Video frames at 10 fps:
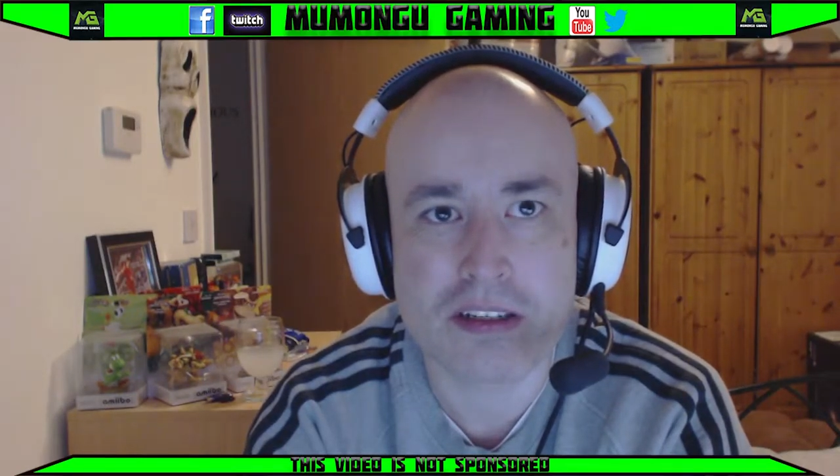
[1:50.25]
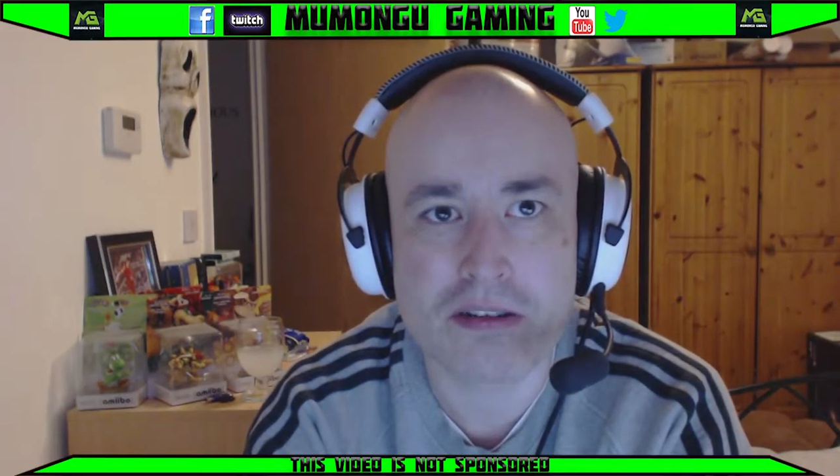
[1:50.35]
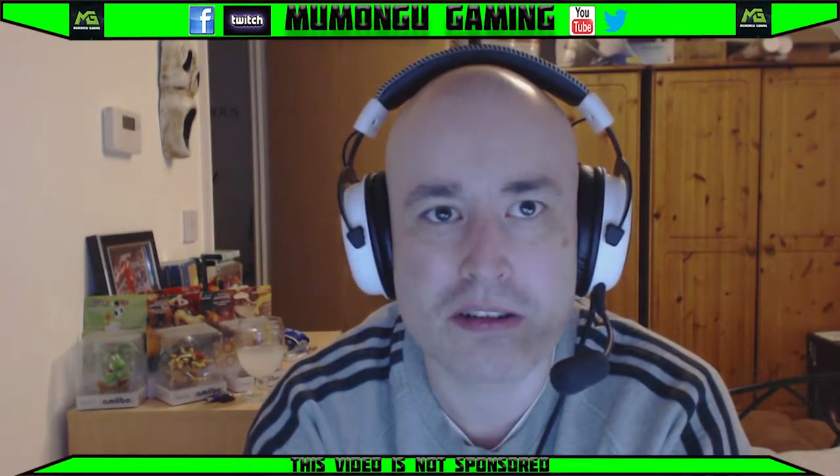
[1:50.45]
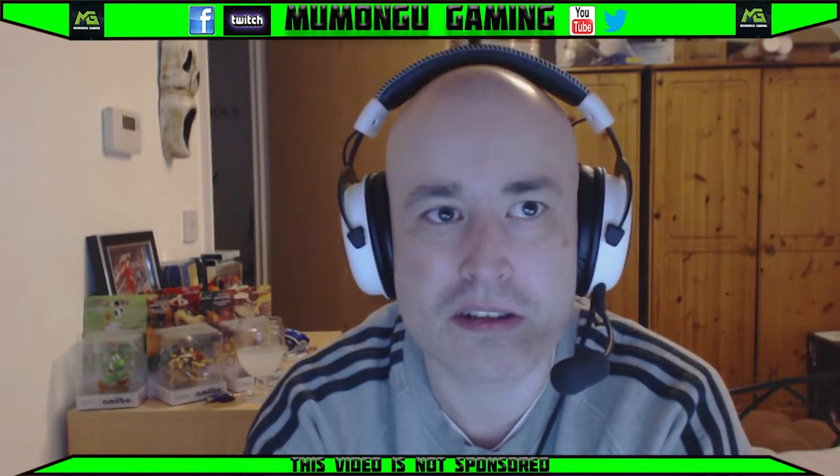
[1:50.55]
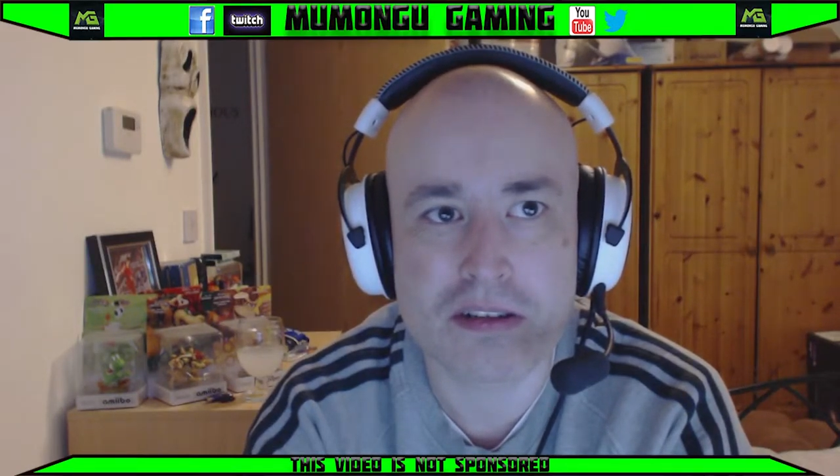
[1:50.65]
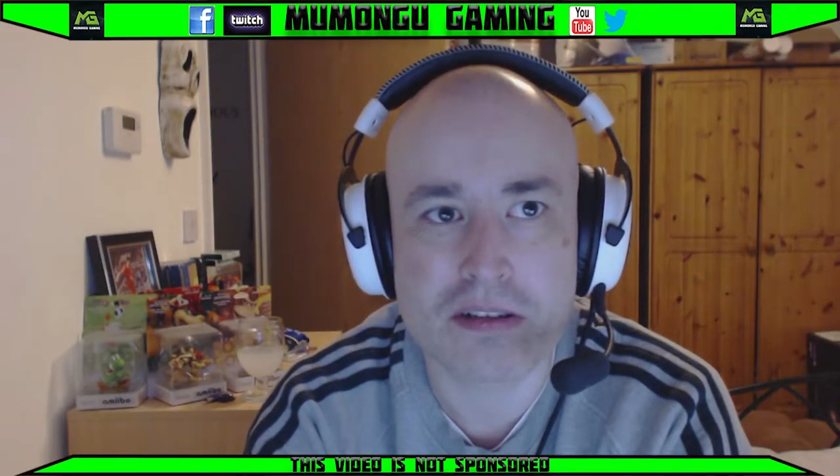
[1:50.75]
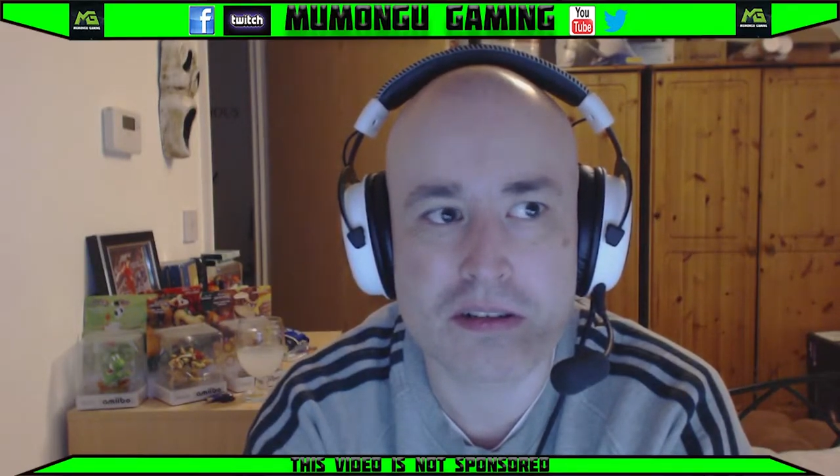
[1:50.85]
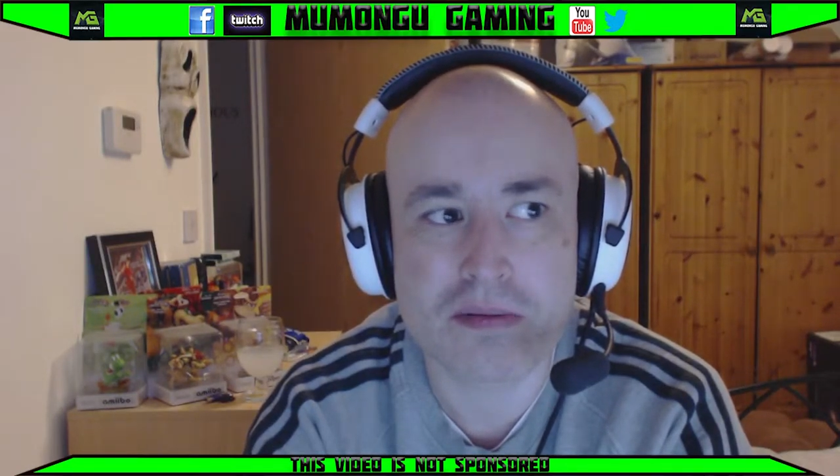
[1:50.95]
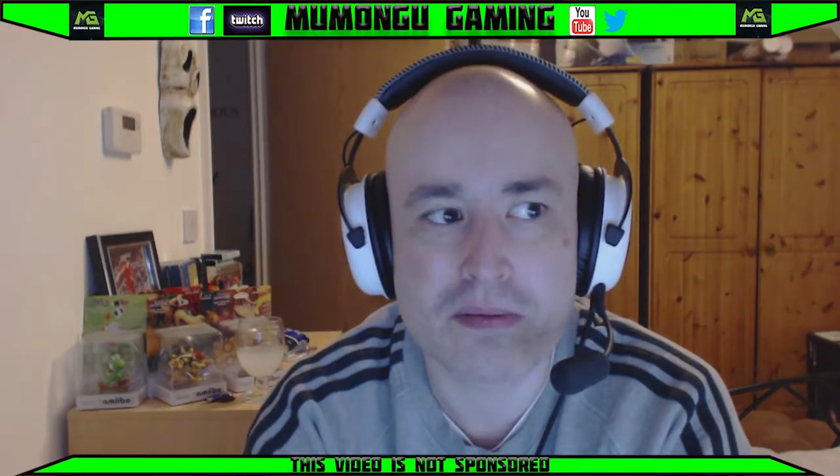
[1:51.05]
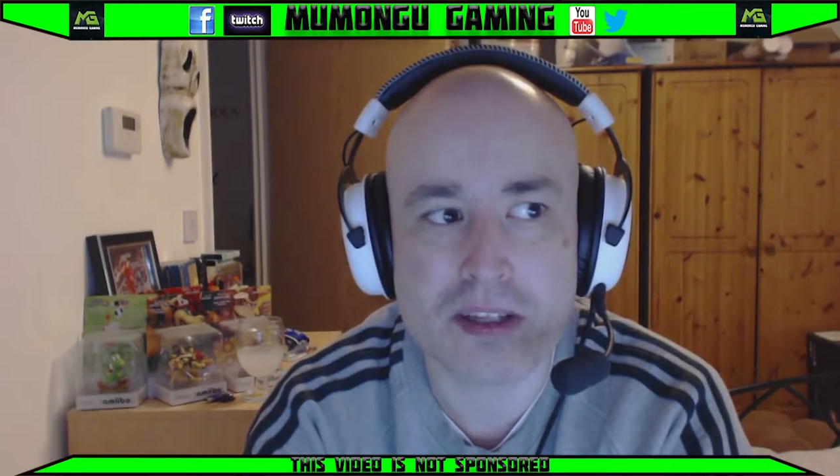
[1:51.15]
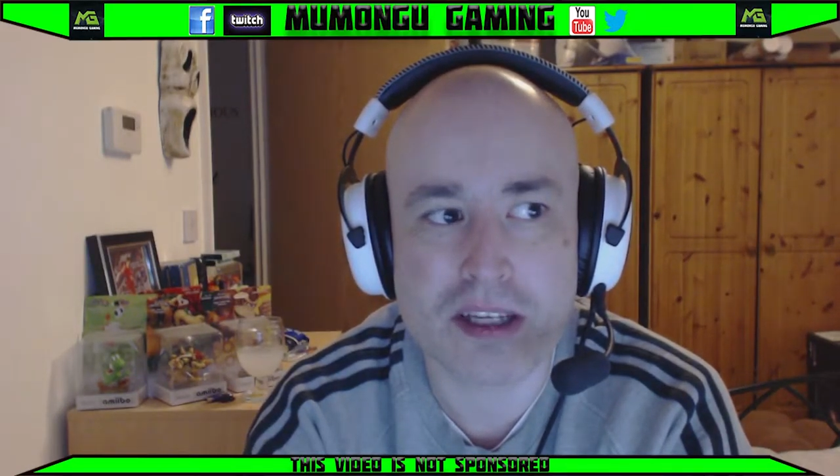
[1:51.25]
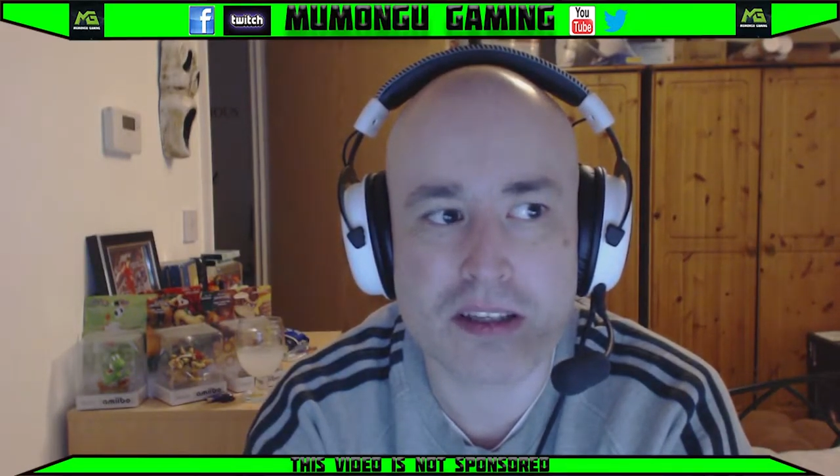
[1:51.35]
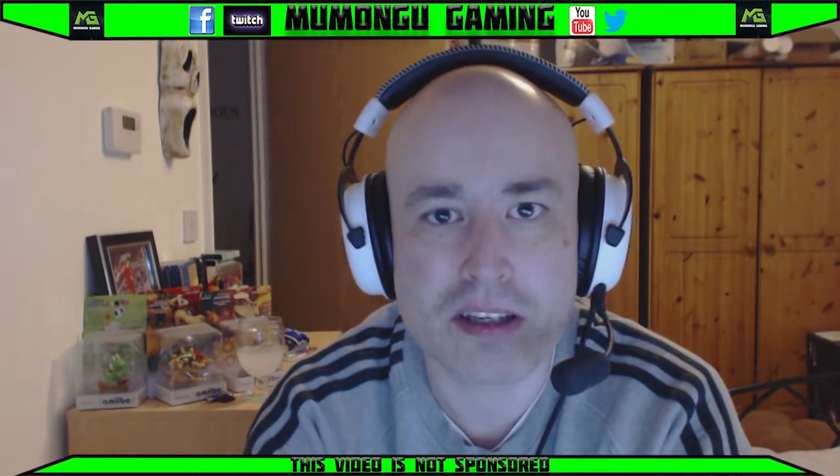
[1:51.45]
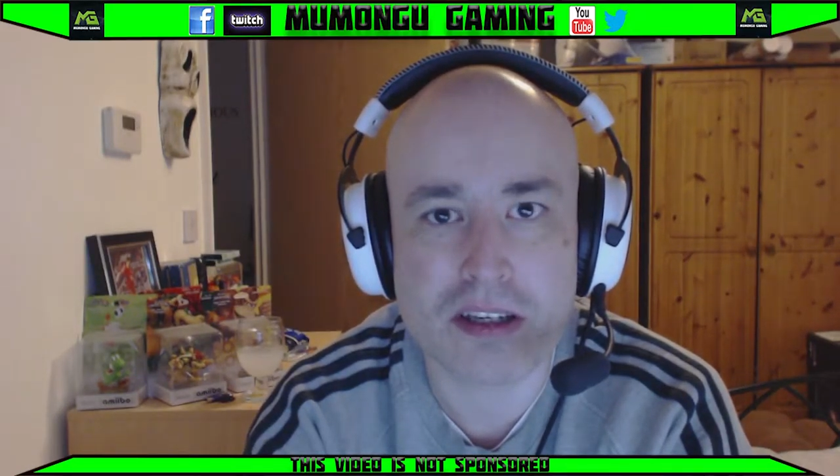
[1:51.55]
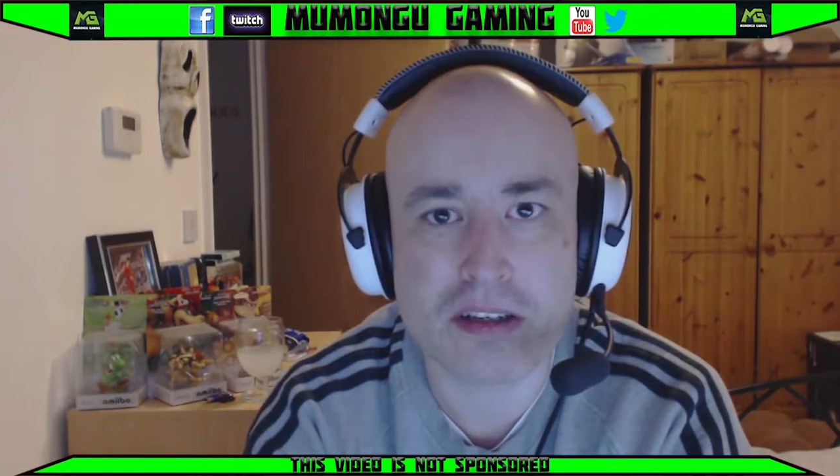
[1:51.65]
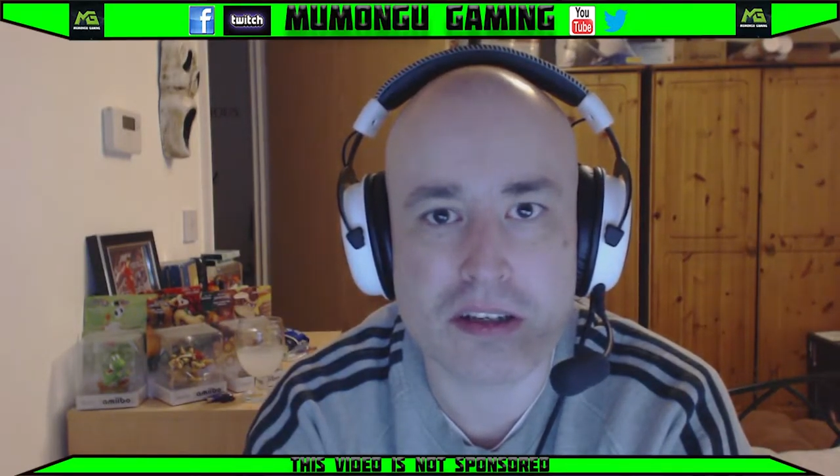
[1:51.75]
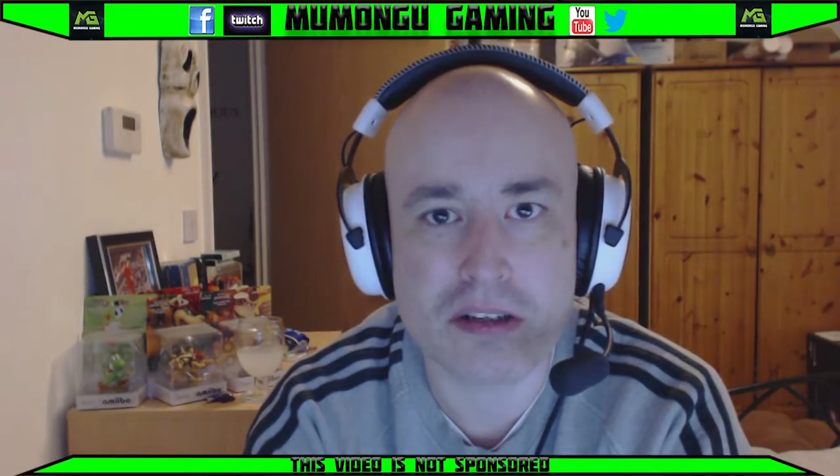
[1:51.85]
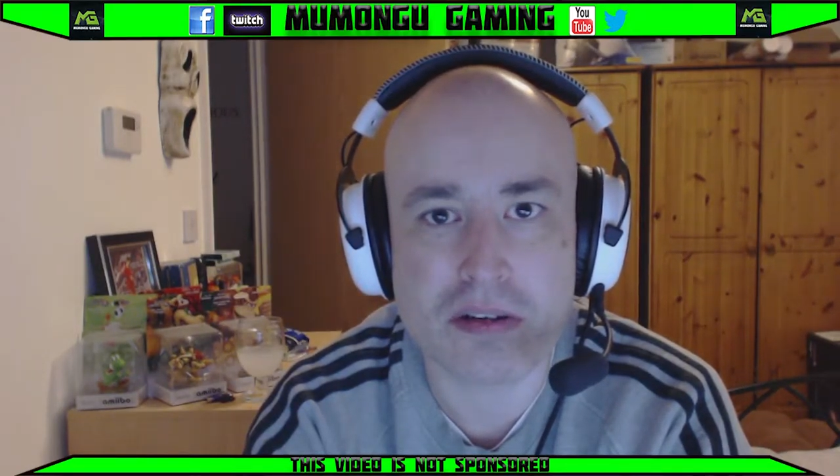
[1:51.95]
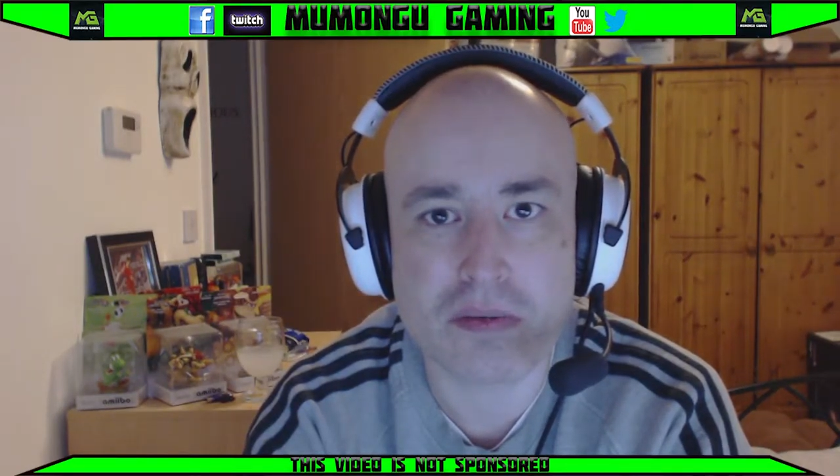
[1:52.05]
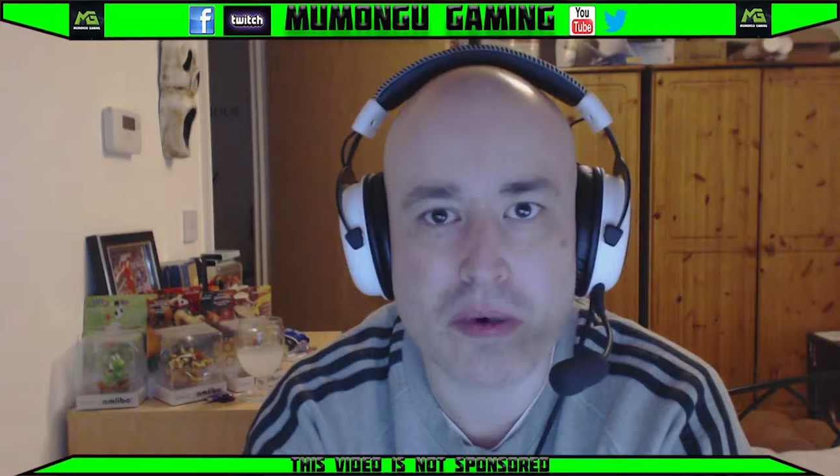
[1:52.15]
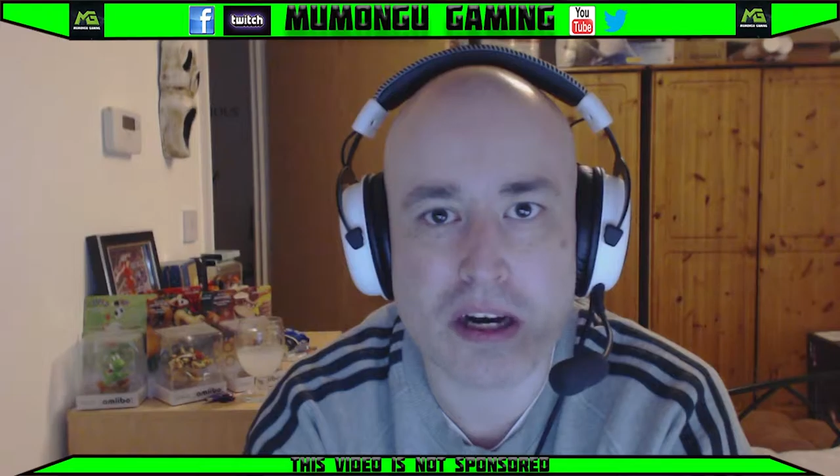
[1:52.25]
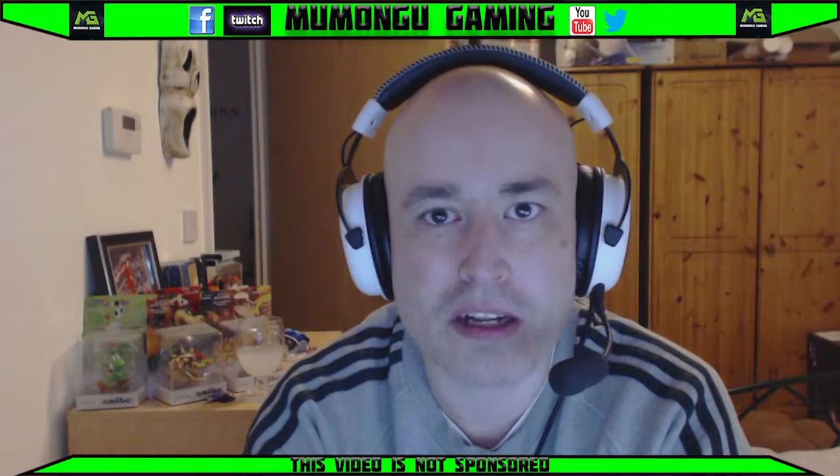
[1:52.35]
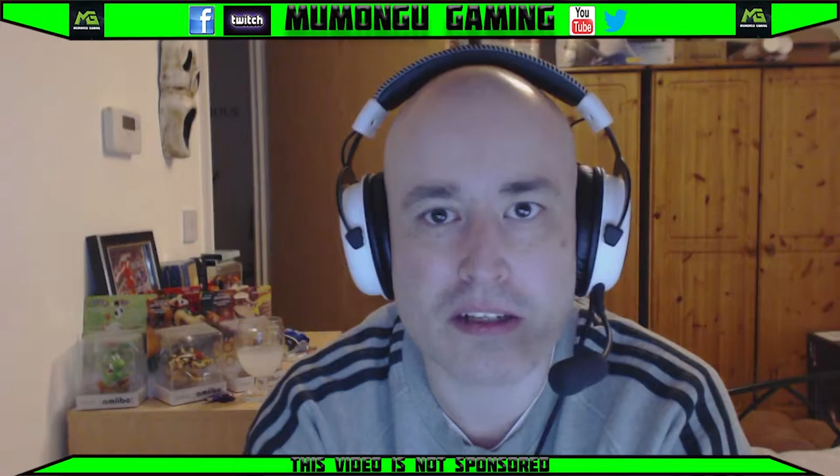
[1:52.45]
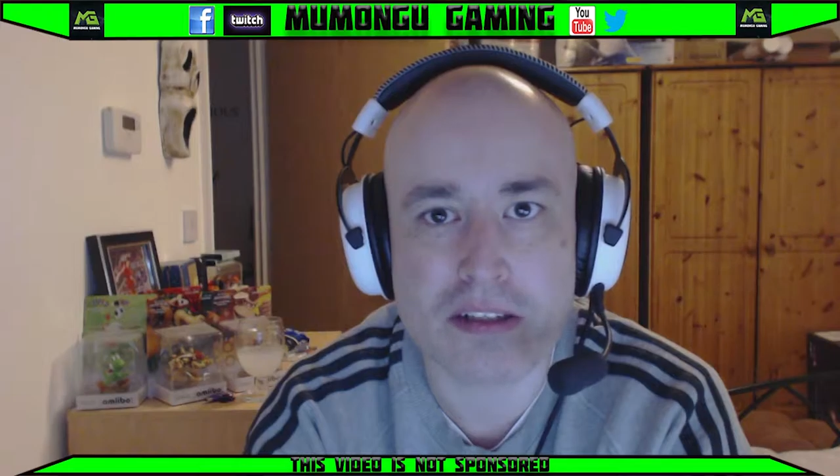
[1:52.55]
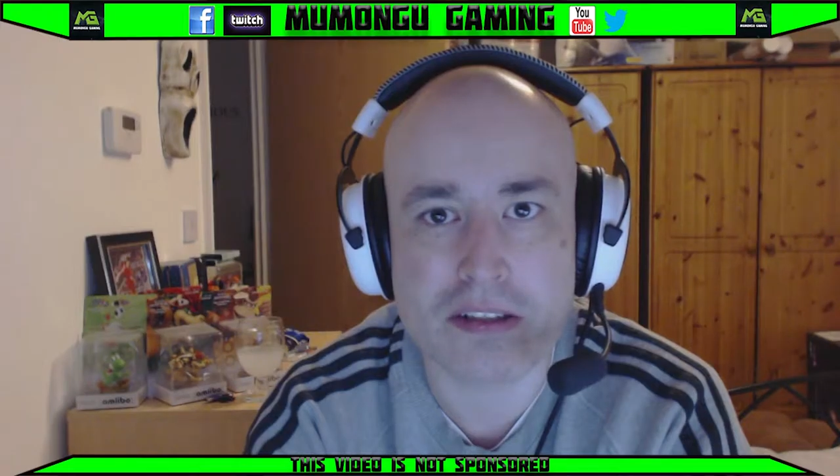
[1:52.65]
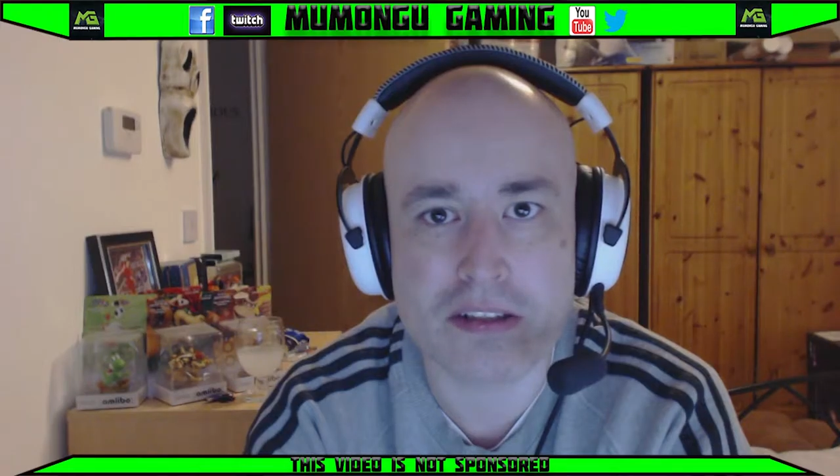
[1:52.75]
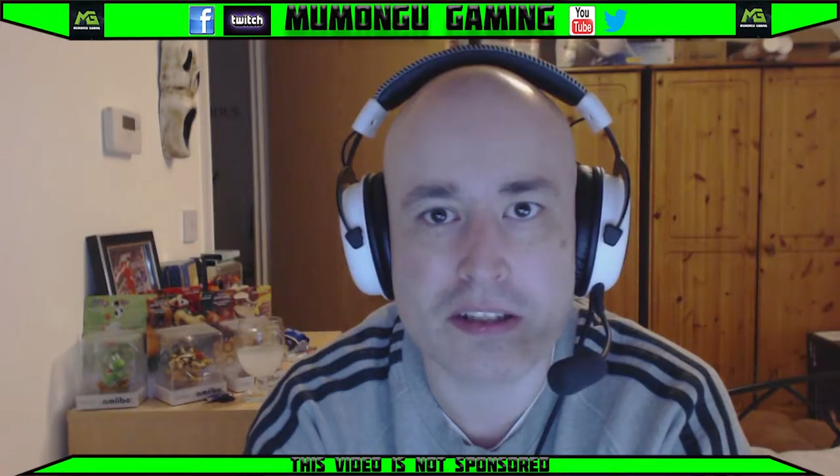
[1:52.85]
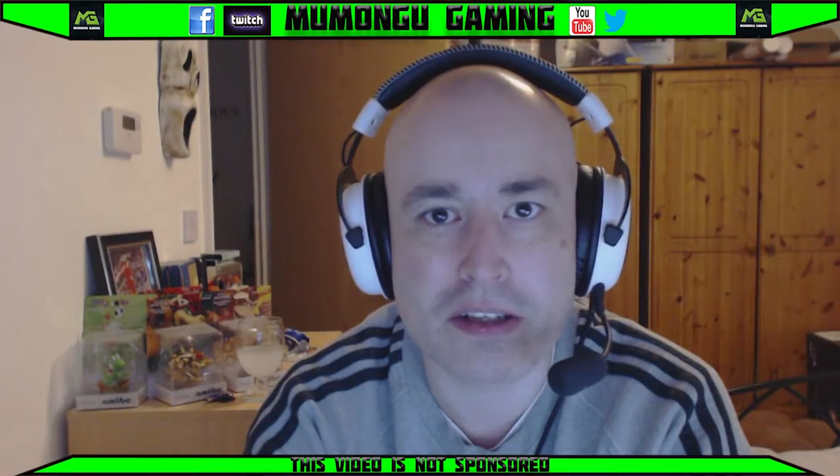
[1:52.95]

you can think that you're doing well and